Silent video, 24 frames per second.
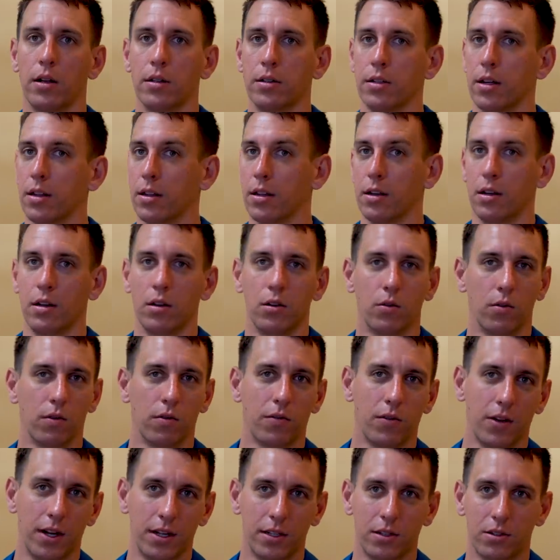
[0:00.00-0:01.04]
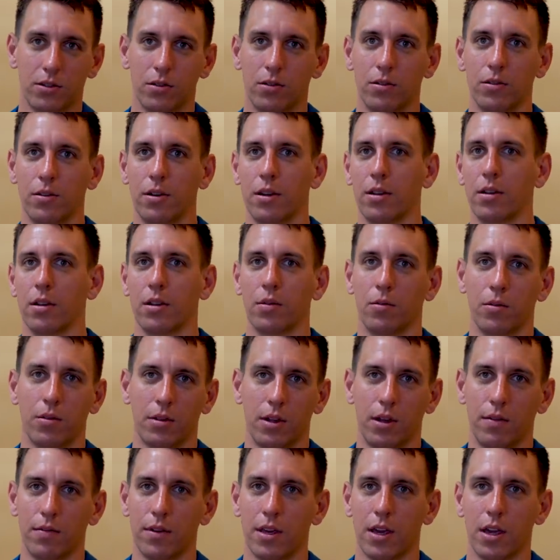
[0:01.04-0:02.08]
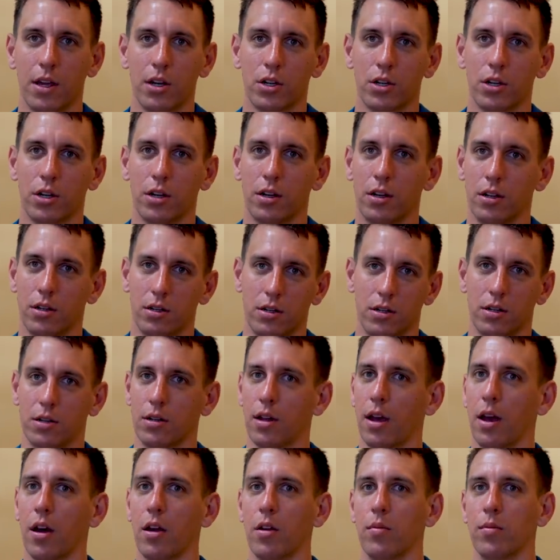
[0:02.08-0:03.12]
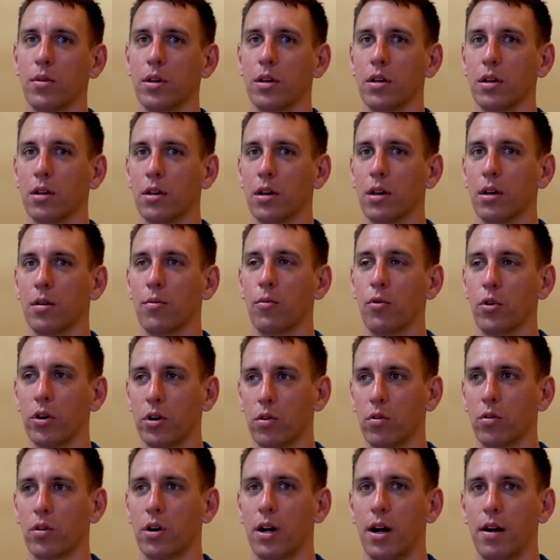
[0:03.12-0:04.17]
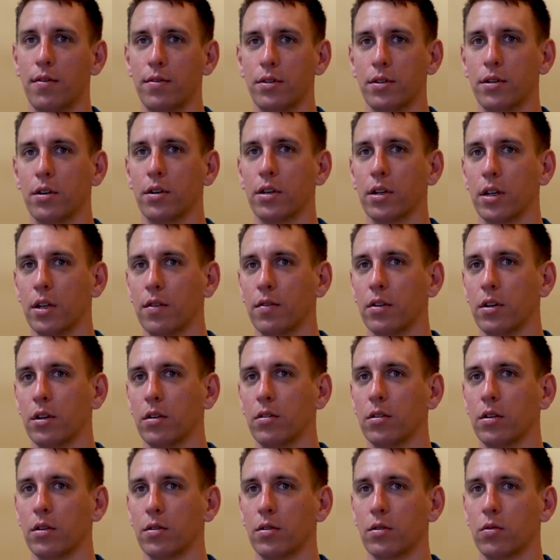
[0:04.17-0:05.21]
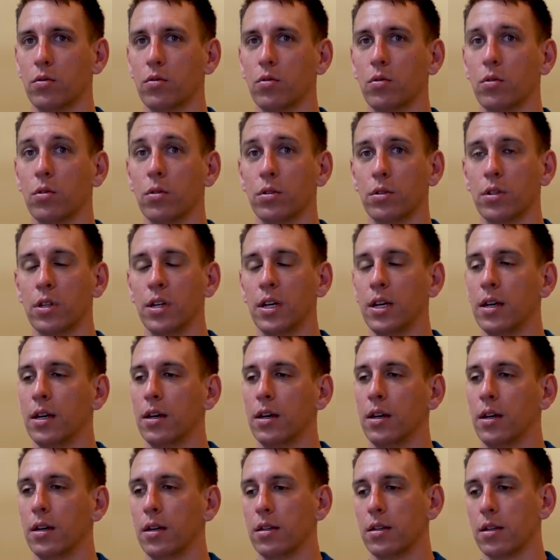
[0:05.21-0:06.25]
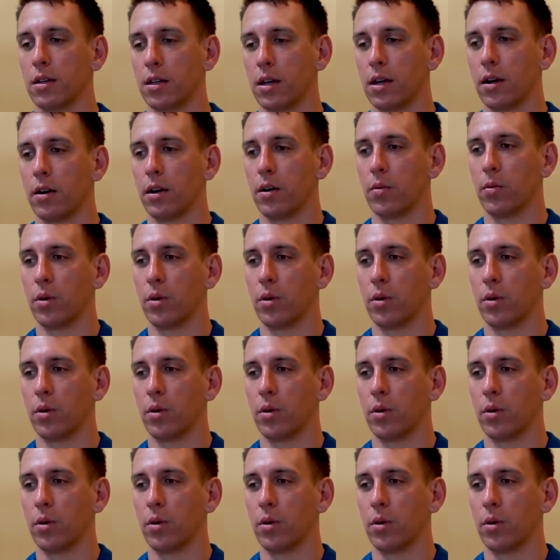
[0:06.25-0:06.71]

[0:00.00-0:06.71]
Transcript: It has nothing to do with flight school, nothing with aviation. It's just how to be a Marine Corps officer and giving you those tools to carry